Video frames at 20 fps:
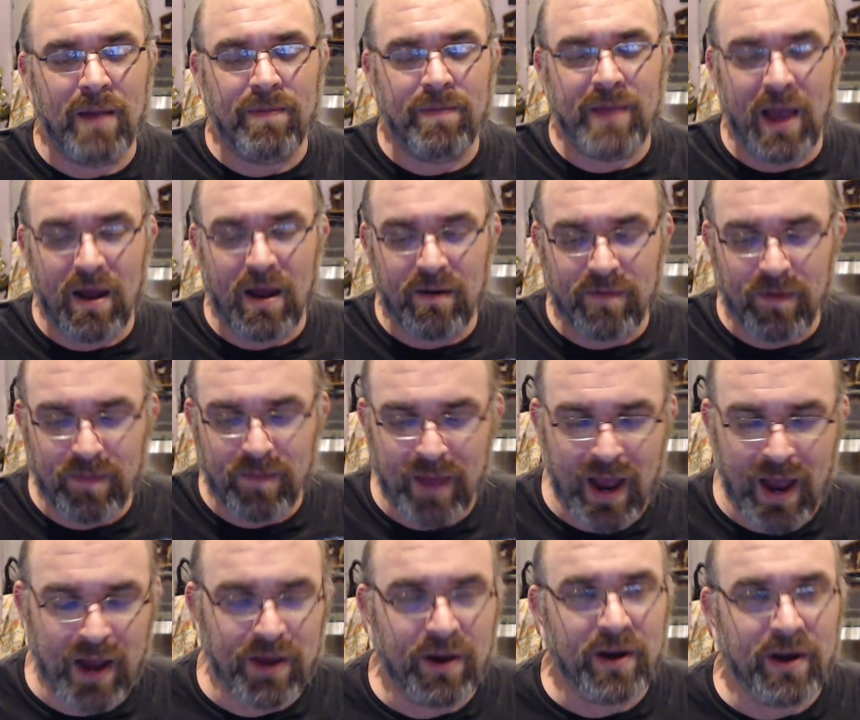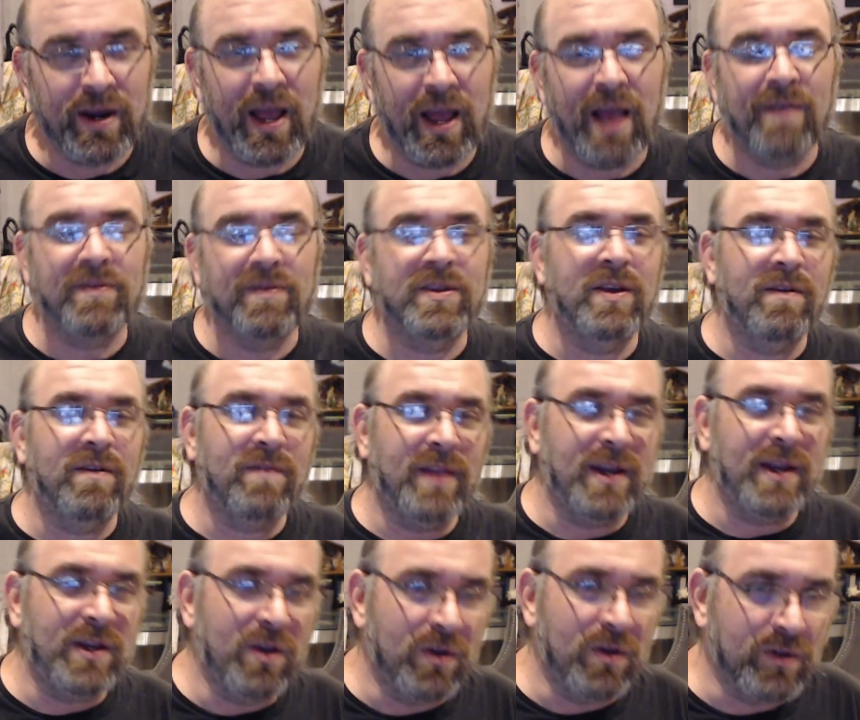down from that, you're going to have stuff
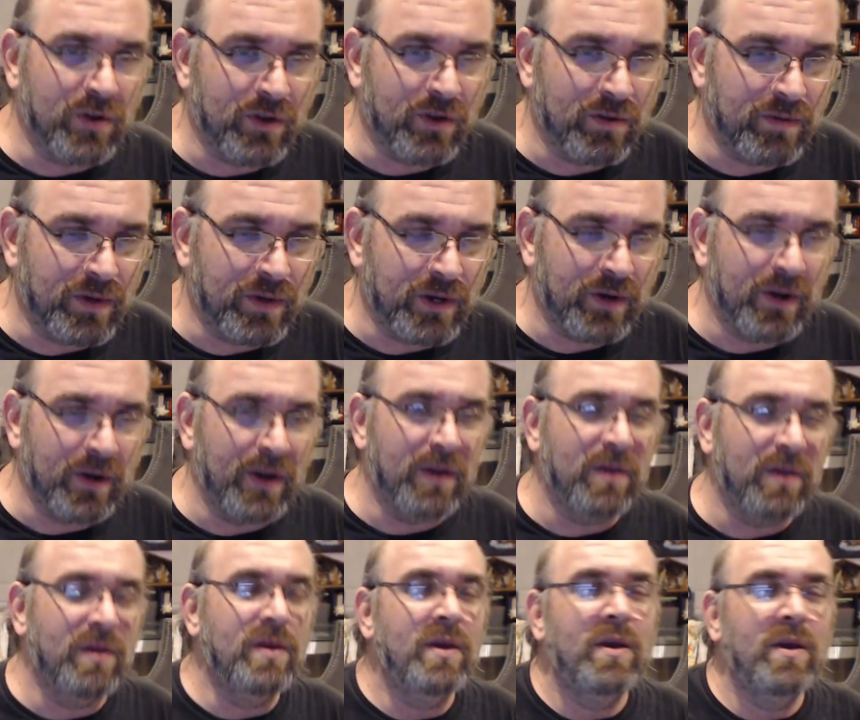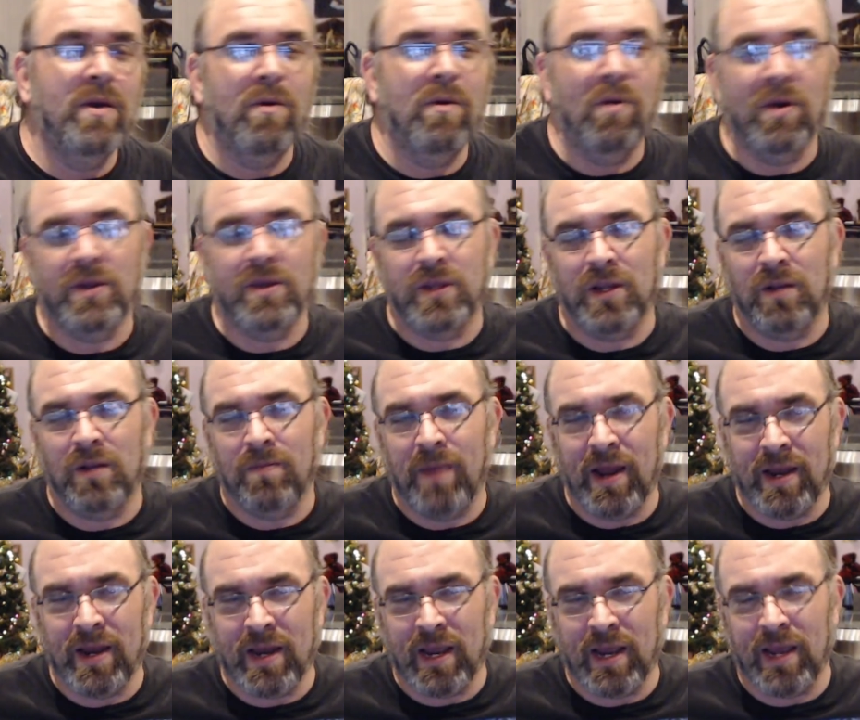like Nolzer's material, where it's a little
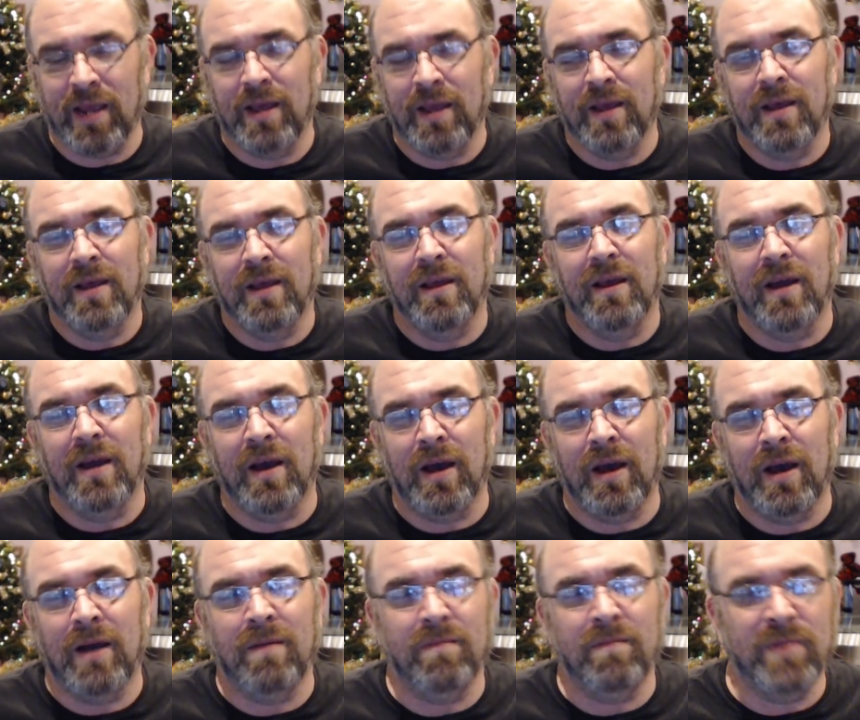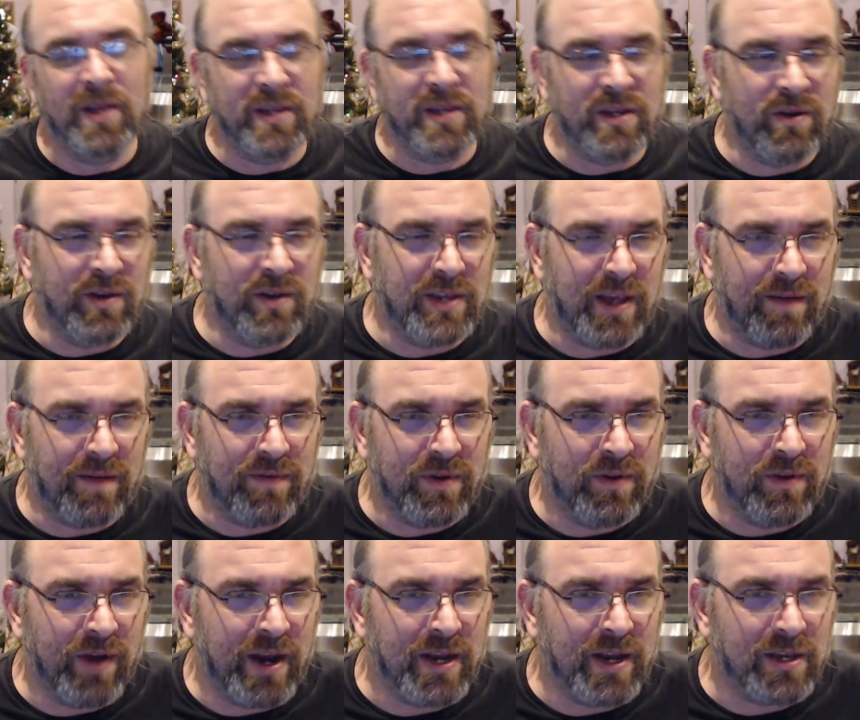bendy. Doesn't always have the
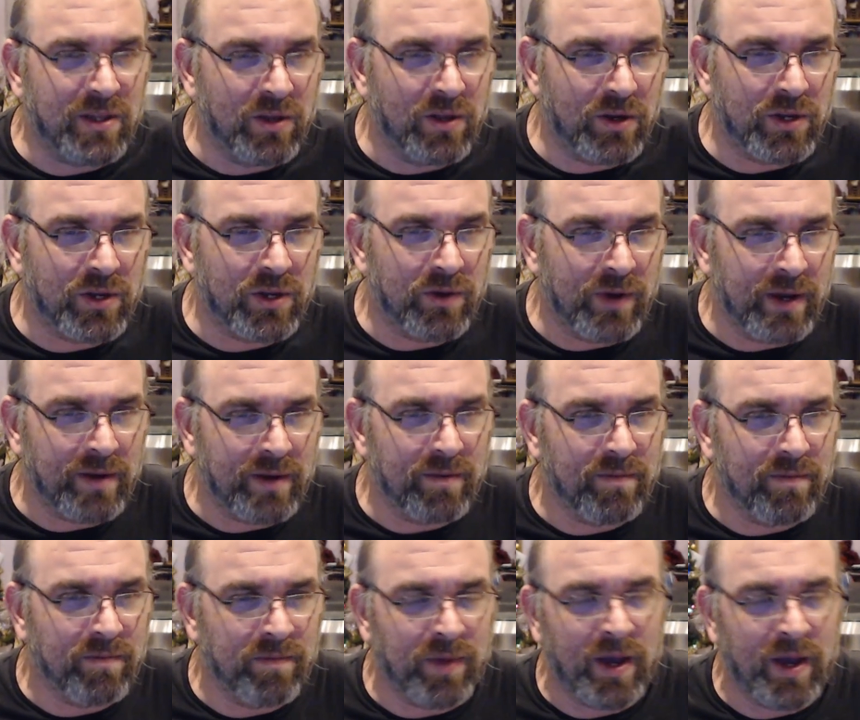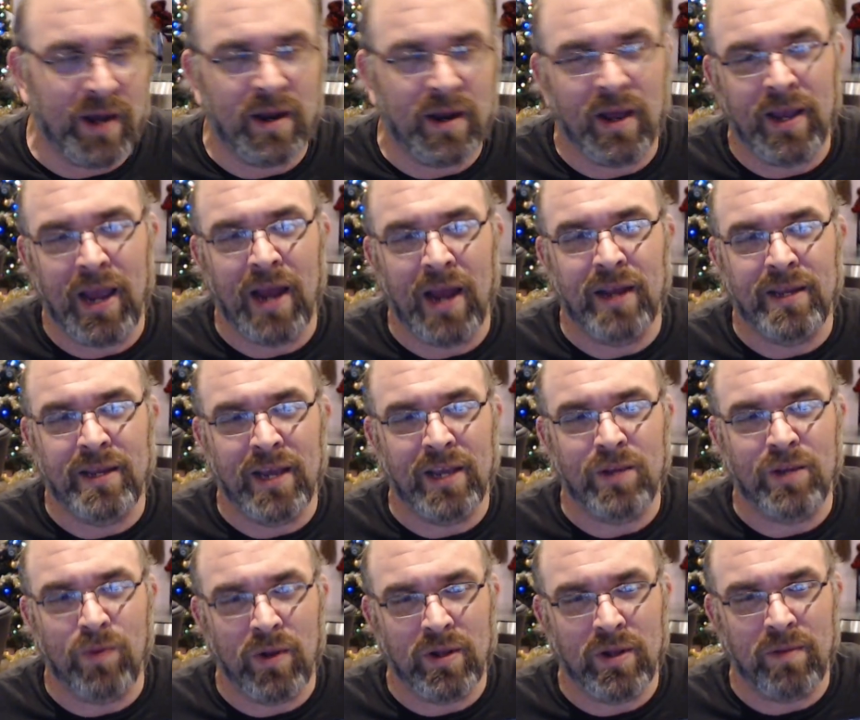greatest look to it, but again,
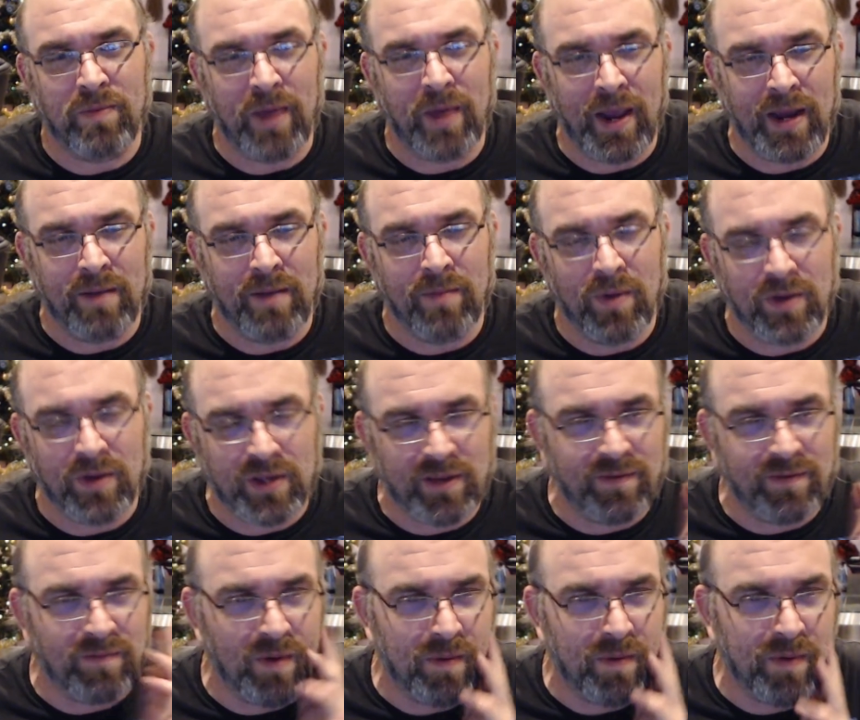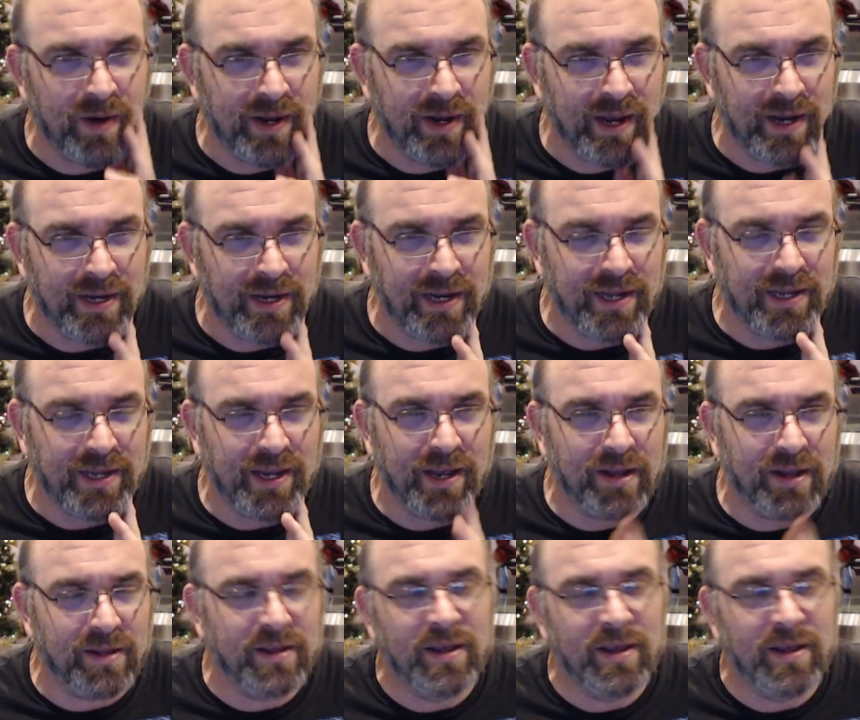takes well to paint. Most of them are pretty high detailed.